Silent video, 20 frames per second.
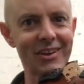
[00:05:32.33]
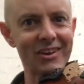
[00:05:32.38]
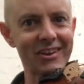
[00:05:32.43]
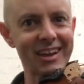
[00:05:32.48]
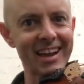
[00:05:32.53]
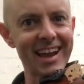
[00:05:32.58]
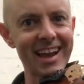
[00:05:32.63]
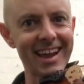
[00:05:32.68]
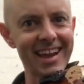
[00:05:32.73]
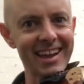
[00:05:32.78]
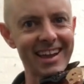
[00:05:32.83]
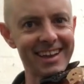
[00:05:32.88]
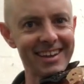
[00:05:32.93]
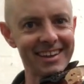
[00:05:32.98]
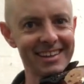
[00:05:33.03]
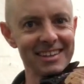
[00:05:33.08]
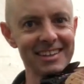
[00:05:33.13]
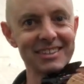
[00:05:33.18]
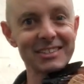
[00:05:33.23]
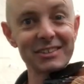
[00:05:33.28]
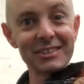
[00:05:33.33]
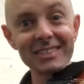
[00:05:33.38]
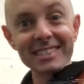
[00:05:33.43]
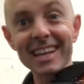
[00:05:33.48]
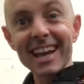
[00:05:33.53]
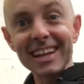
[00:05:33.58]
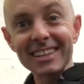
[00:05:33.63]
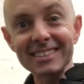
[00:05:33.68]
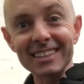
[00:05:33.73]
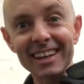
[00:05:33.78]
Okay, so it
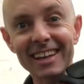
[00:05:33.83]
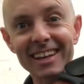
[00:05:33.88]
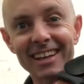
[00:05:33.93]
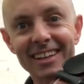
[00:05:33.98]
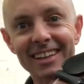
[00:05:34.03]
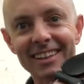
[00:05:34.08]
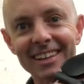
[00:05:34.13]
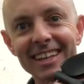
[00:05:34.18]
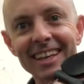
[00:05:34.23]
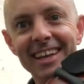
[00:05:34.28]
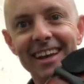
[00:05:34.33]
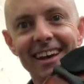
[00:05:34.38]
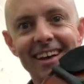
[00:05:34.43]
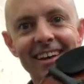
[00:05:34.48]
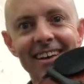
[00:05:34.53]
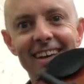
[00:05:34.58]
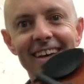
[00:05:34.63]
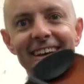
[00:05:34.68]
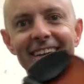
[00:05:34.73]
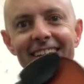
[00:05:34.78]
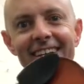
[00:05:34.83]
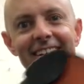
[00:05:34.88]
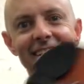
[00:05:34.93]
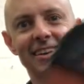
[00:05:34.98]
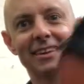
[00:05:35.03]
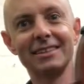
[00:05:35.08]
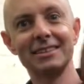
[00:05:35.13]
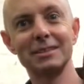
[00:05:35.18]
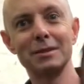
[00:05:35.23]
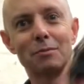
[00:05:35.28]
sounds like a Gliga,
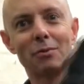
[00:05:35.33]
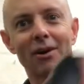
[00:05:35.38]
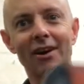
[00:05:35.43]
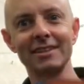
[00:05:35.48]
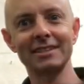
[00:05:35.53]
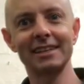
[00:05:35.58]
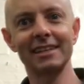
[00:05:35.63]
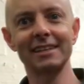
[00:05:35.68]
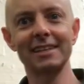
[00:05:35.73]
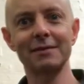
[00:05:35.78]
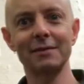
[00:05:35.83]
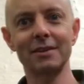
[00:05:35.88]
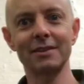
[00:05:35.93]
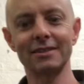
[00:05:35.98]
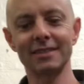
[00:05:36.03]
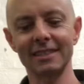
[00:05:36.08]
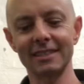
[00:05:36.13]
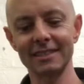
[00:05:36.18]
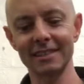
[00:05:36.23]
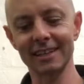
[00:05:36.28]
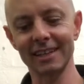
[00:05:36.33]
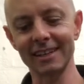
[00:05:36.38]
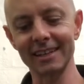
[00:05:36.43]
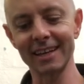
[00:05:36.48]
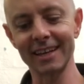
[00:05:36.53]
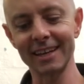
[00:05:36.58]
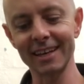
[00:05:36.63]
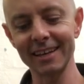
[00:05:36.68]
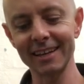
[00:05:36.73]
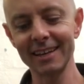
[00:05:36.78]
surprisingly, because it is a
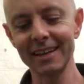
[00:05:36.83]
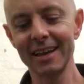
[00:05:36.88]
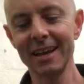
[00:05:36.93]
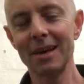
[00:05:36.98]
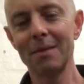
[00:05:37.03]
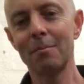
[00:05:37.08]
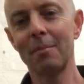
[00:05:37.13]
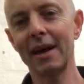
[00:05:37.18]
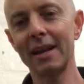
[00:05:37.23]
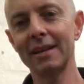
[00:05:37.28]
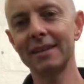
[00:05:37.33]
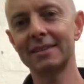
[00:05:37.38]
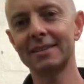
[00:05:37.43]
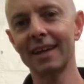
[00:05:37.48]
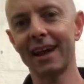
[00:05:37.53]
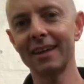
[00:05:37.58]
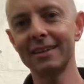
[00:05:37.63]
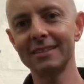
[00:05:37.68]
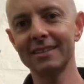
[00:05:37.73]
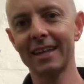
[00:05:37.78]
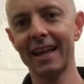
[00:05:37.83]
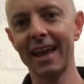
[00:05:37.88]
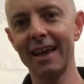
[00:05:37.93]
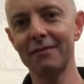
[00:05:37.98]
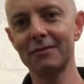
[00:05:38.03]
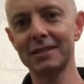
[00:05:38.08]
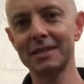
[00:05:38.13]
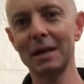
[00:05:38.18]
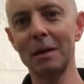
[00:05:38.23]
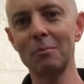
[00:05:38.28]
Gliga, but it does have
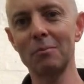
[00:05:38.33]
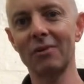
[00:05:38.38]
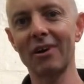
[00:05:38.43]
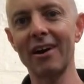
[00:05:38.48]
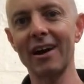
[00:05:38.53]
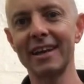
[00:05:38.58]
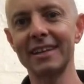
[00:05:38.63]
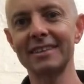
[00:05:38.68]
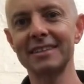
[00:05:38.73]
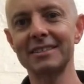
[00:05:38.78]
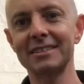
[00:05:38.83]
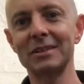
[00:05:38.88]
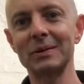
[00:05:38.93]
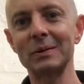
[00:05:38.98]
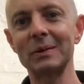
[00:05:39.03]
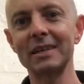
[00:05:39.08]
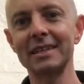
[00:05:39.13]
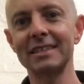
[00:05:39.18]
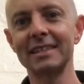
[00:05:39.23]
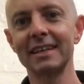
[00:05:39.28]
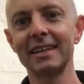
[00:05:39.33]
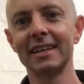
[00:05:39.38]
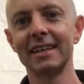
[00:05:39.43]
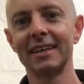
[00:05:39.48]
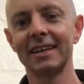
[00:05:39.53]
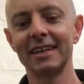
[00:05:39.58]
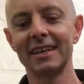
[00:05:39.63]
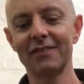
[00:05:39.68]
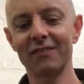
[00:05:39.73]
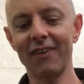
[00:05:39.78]
some brightness to it.
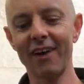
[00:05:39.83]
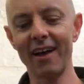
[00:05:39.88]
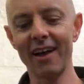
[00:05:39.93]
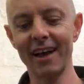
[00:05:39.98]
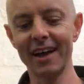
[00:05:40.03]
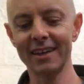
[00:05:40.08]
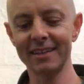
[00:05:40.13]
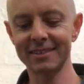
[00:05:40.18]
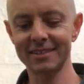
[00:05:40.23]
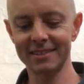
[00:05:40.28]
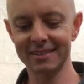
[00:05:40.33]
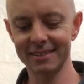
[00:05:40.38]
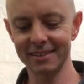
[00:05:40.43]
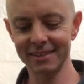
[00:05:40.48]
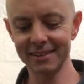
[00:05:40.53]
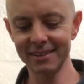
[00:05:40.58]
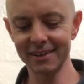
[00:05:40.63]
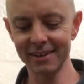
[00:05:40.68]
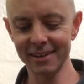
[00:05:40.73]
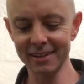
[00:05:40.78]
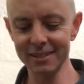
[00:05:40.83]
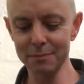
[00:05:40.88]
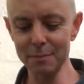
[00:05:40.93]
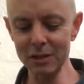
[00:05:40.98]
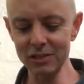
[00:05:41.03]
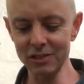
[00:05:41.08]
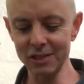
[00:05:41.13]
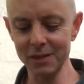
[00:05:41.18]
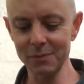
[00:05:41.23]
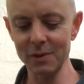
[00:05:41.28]
You find, you know,
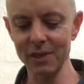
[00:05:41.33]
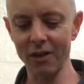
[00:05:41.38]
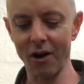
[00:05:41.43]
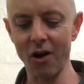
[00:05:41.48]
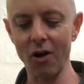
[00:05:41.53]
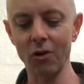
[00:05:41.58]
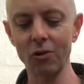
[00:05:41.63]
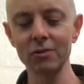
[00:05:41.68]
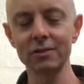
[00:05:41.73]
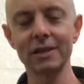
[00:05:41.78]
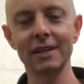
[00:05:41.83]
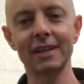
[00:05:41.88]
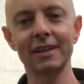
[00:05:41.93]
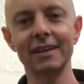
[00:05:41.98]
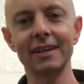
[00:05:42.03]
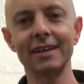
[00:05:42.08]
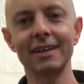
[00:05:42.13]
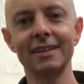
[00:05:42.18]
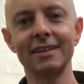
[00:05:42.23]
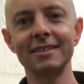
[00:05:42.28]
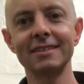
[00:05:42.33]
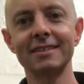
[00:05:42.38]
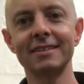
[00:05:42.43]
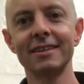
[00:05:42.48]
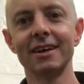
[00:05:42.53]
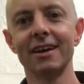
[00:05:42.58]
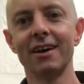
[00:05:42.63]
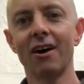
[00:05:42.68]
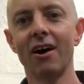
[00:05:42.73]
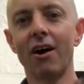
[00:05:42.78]
especially with older Gligas,
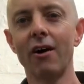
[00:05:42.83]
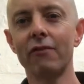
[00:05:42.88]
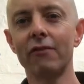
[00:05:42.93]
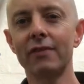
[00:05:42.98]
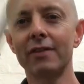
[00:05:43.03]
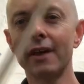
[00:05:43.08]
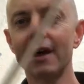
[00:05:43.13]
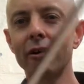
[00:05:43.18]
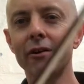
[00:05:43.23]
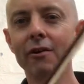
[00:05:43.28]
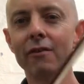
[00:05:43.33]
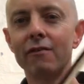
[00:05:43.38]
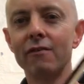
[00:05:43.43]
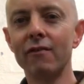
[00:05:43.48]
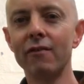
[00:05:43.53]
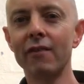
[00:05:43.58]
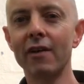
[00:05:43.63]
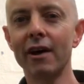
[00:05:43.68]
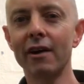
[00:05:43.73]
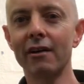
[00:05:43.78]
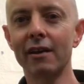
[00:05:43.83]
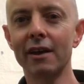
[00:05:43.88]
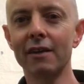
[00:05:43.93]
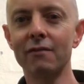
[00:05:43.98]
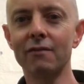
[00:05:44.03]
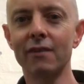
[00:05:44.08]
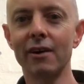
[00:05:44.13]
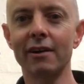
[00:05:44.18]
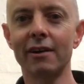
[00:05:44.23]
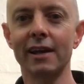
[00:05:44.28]
often they were very,
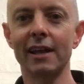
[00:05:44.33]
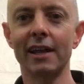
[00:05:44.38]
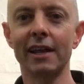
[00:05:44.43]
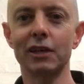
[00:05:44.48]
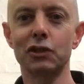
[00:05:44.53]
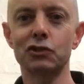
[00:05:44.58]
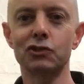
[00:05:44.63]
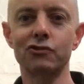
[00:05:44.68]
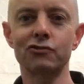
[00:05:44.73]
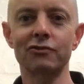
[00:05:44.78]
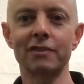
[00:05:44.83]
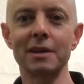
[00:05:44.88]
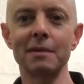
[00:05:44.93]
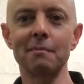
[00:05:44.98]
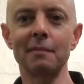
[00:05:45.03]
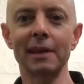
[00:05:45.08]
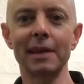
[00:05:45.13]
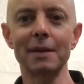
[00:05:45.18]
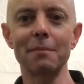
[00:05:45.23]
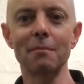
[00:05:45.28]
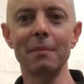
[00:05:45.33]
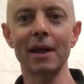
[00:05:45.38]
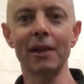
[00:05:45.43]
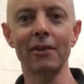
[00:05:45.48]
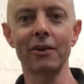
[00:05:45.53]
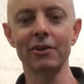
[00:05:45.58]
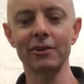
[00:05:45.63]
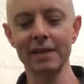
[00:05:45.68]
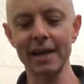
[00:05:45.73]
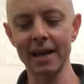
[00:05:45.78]
very extremely
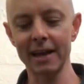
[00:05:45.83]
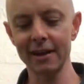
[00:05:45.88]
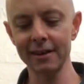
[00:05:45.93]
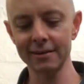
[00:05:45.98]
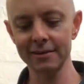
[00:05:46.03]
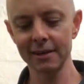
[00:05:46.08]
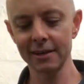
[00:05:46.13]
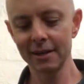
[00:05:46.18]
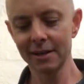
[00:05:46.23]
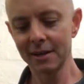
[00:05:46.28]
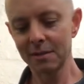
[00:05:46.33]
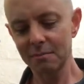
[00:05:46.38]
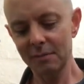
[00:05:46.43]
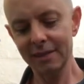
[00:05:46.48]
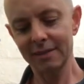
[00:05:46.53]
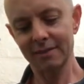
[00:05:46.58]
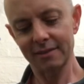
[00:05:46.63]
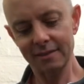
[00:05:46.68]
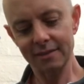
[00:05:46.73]
mellowed out, but